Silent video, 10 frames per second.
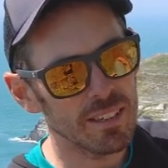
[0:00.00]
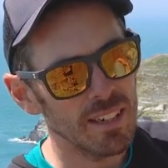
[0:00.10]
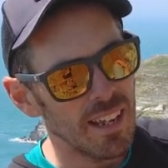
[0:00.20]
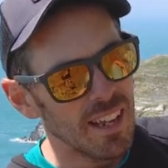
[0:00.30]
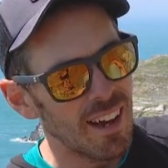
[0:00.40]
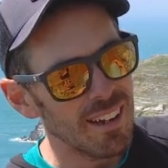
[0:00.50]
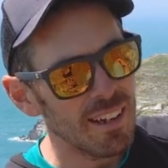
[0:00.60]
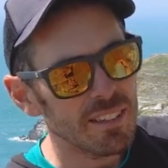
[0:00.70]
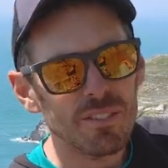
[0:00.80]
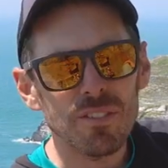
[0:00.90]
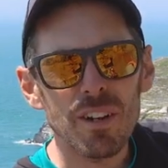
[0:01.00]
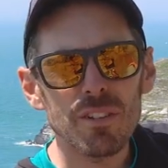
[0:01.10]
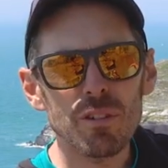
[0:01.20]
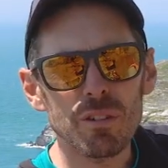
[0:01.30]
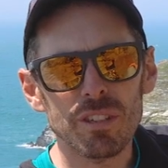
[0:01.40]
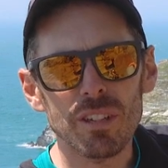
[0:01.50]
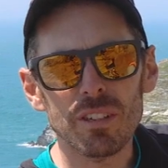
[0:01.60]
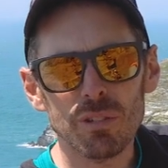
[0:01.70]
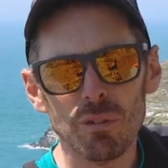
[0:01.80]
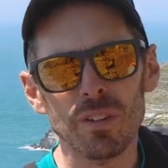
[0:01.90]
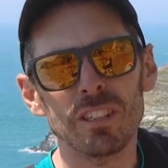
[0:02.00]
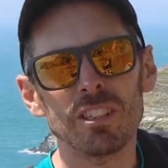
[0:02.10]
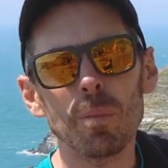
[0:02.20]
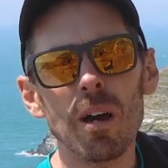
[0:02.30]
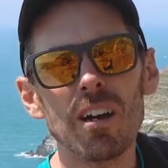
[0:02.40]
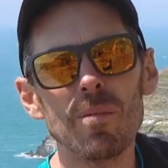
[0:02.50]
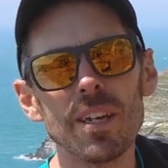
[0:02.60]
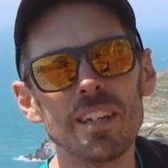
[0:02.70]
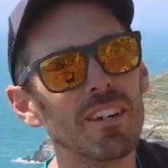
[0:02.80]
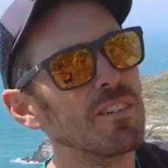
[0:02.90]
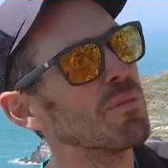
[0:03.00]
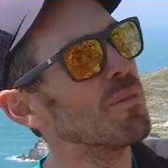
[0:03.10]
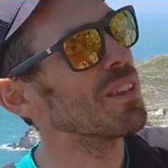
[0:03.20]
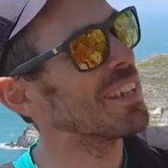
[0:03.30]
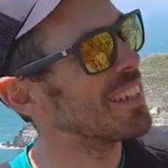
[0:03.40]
And I like to find routes that sort of inspire me, you know, what